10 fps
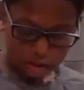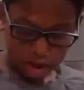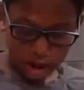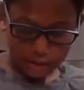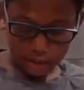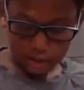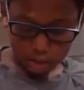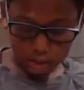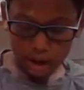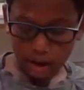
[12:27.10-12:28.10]
than
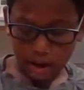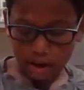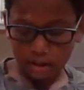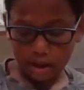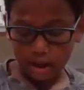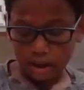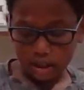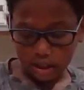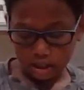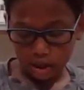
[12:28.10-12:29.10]
others. You wanna
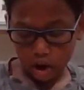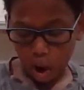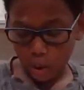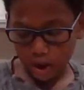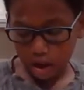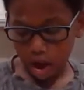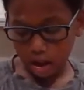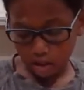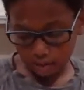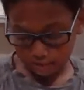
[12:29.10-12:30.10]
just coat it all.